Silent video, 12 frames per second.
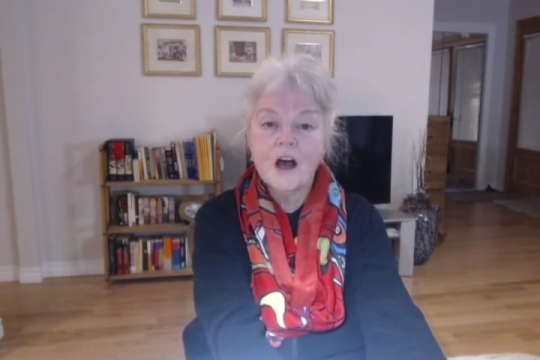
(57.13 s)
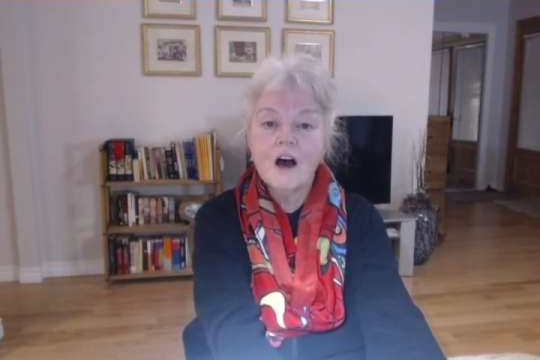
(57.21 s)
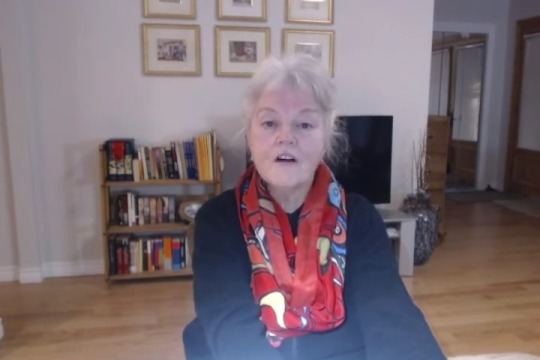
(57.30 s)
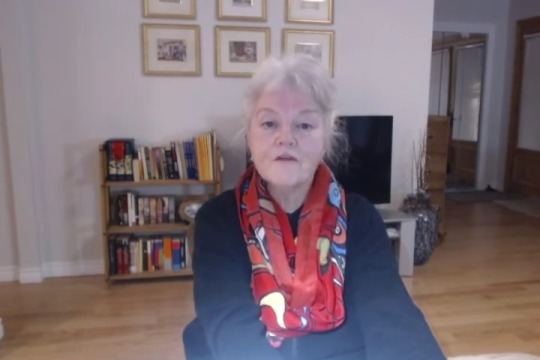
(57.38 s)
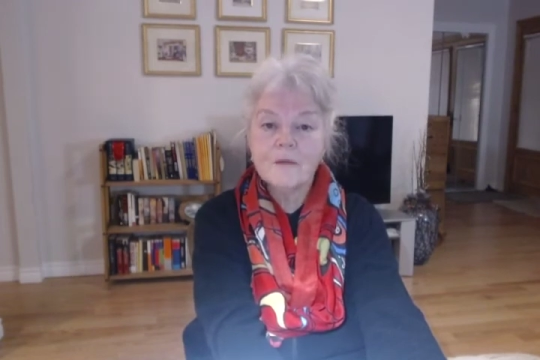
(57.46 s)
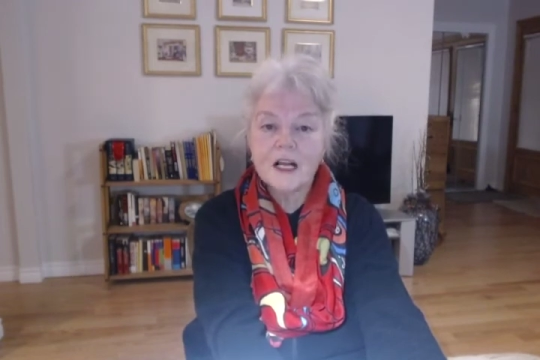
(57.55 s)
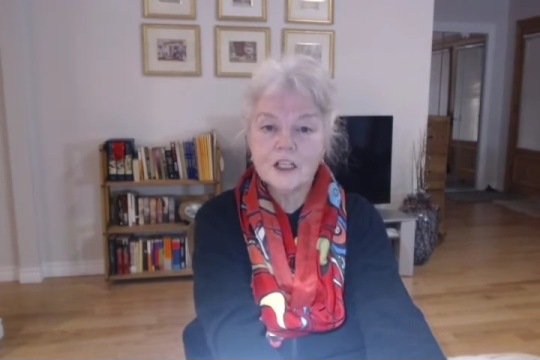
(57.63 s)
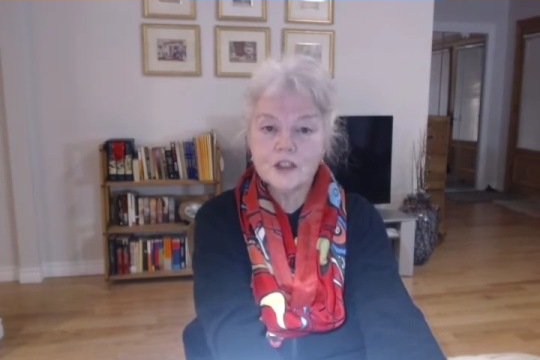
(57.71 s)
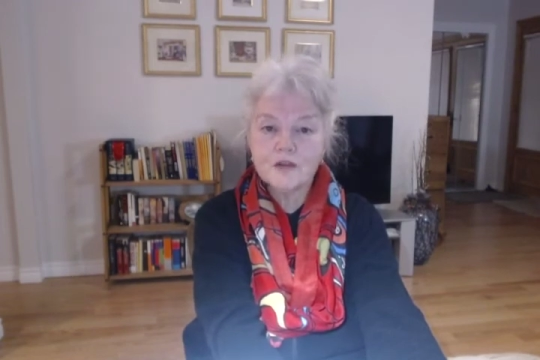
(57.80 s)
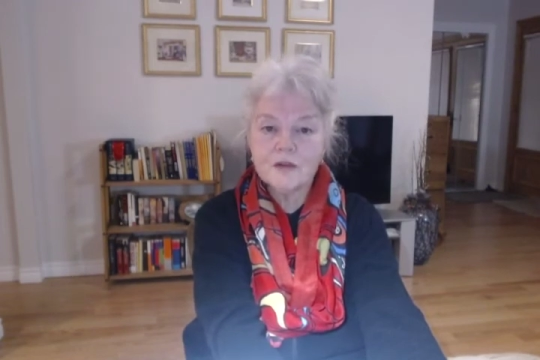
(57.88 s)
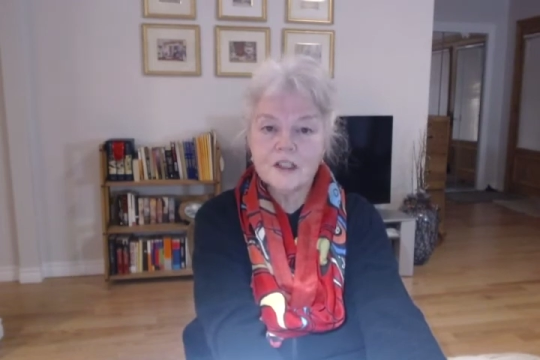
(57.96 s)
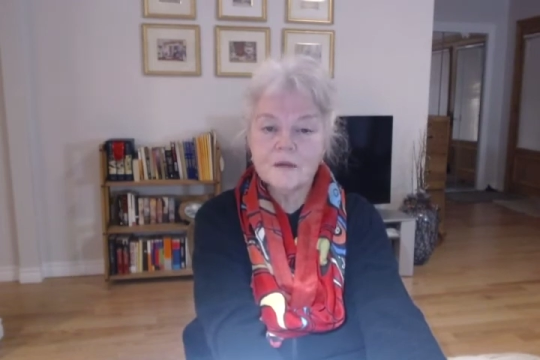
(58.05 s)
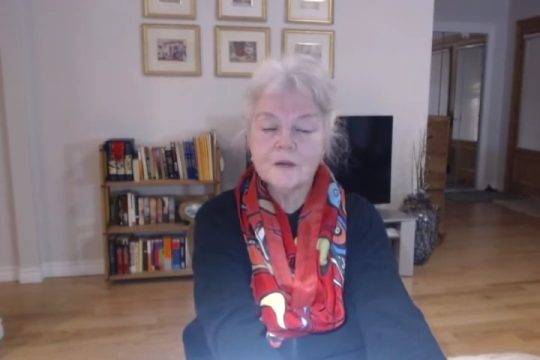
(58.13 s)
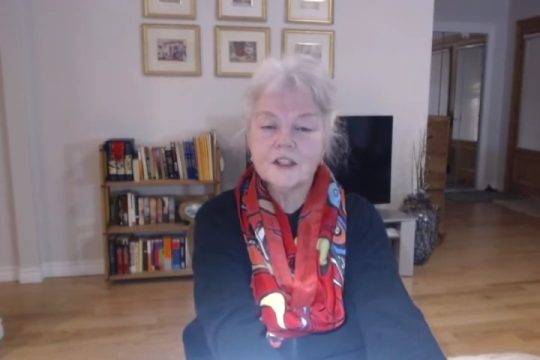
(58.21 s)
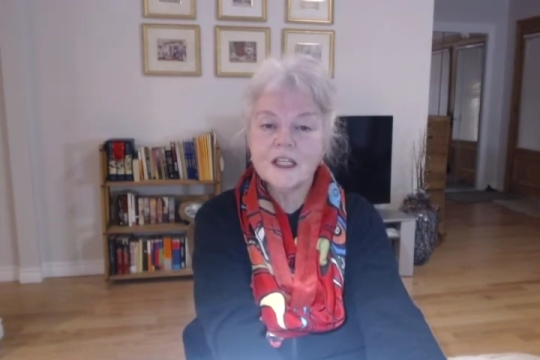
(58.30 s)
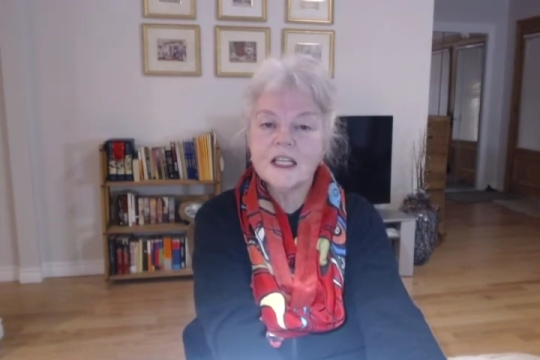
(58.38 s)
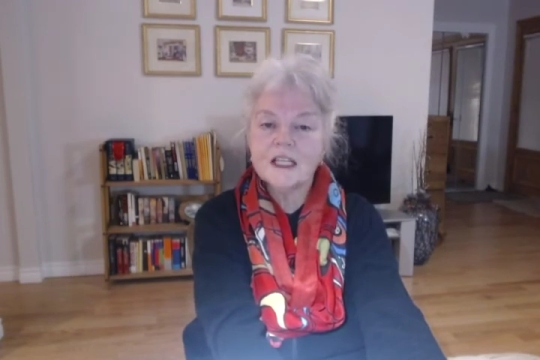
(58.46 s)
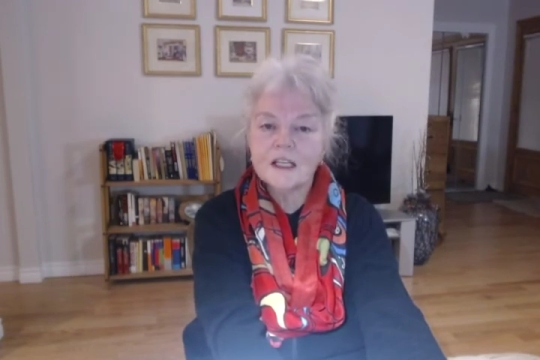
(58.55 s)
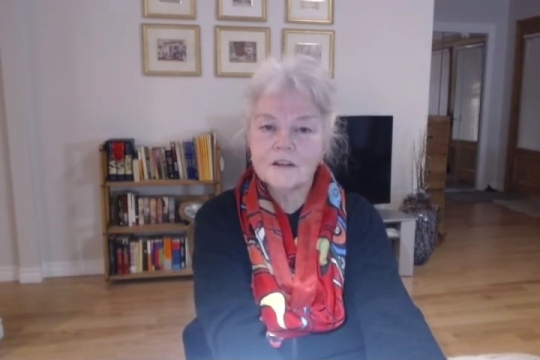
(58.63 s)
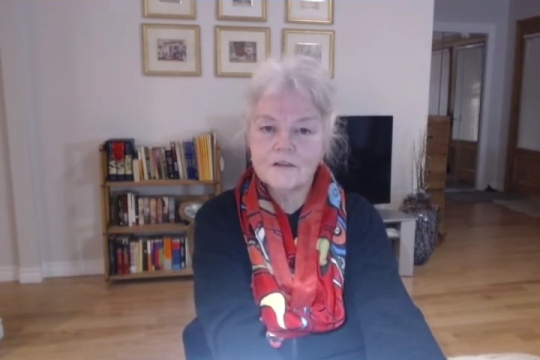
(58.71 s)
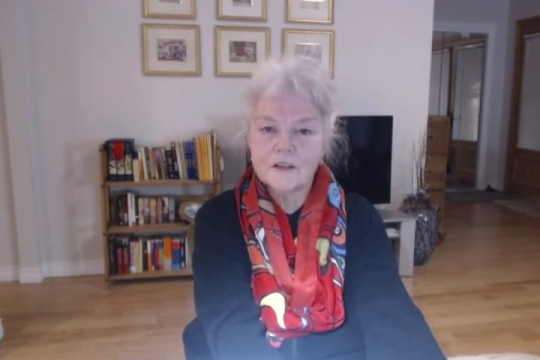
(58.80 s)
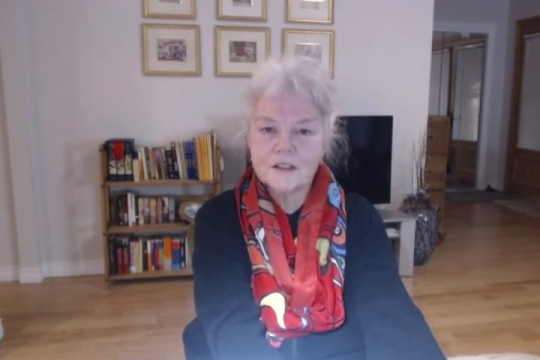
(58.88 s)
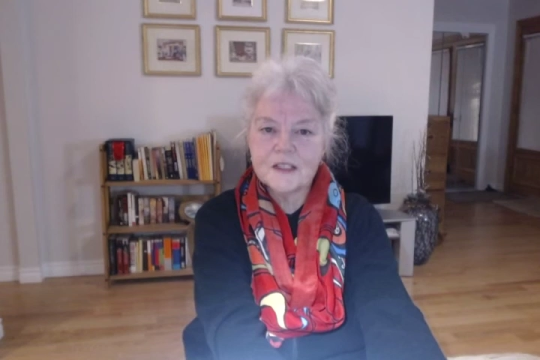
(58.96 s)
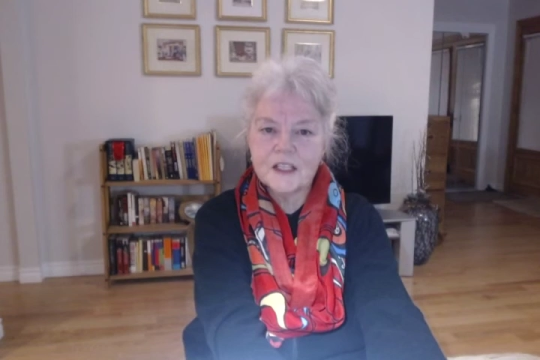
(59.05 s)
of maltreatment in
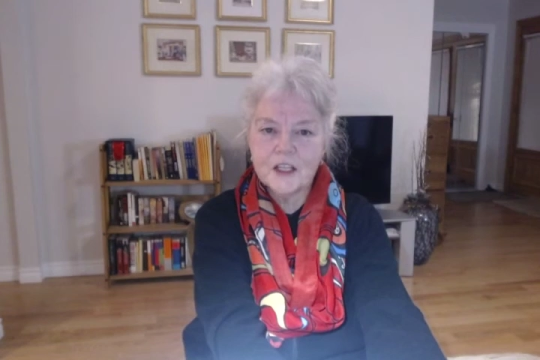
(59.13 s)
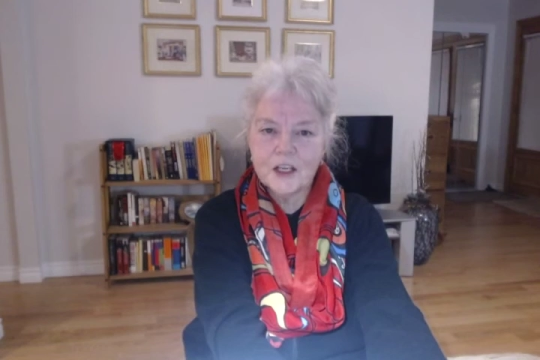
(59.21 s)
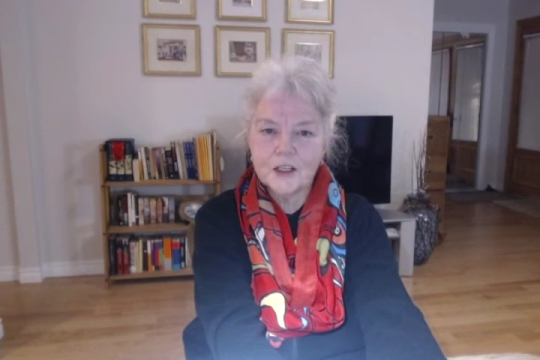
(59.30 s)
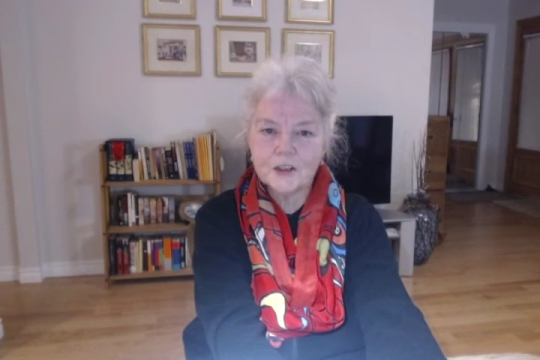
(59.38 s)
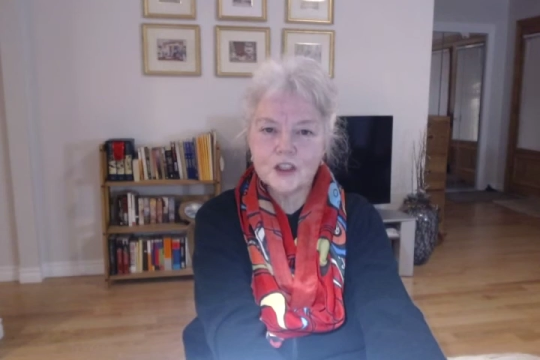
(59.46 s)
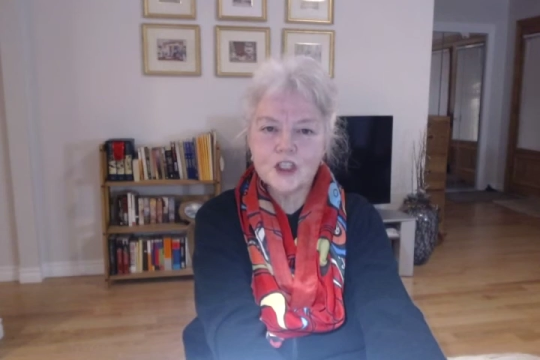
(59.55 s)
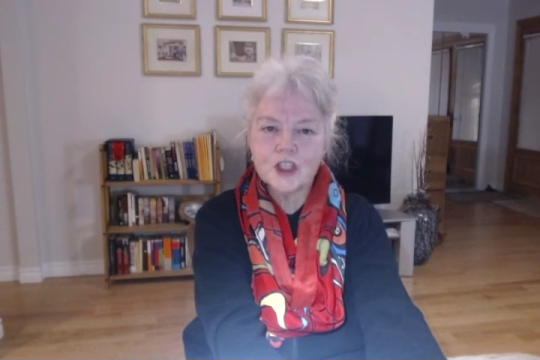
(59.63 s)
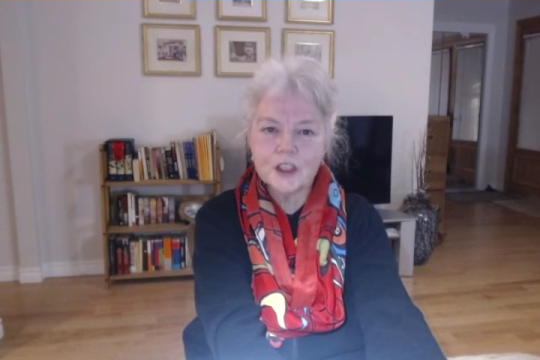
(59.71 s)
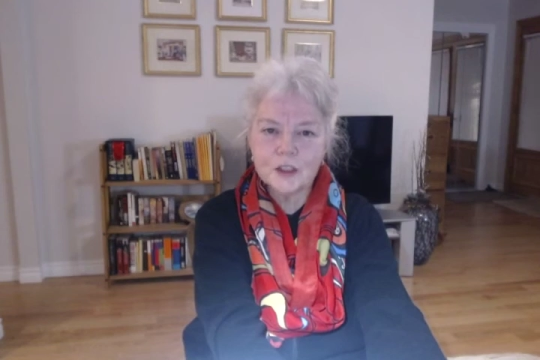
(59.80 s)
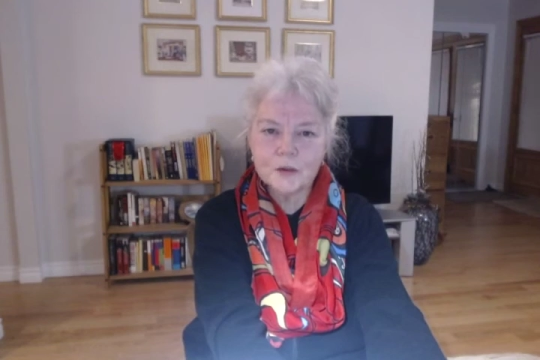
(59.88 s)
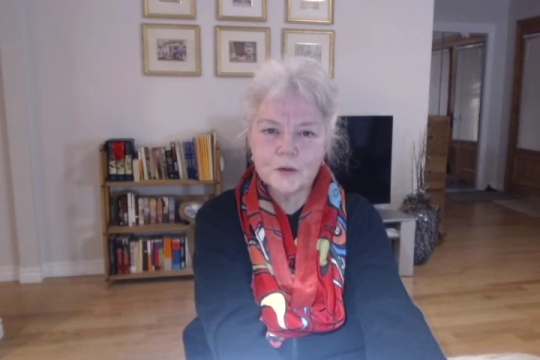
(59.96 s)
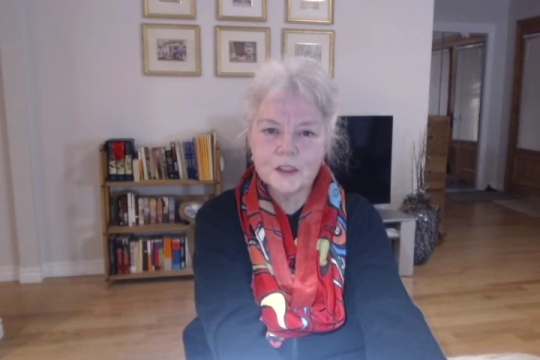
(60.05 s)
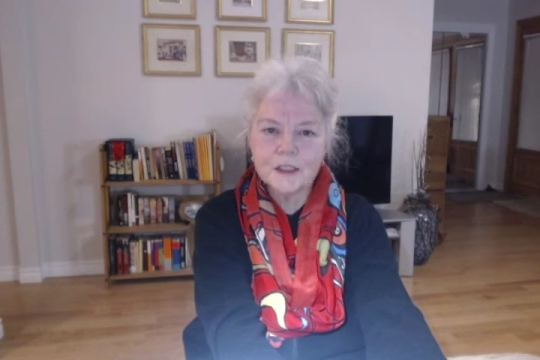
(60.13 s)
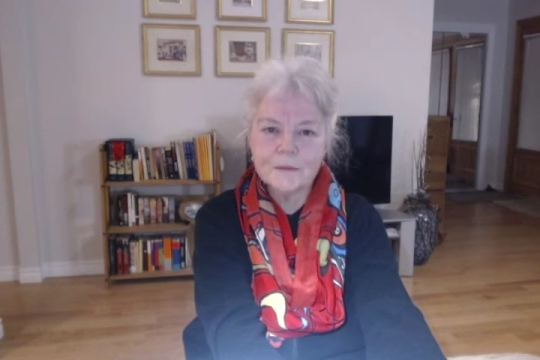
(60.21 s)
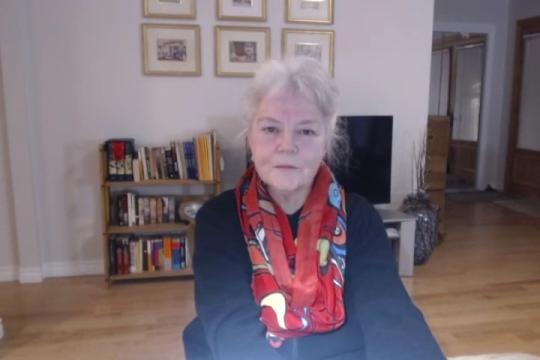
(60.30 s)
infants and young children.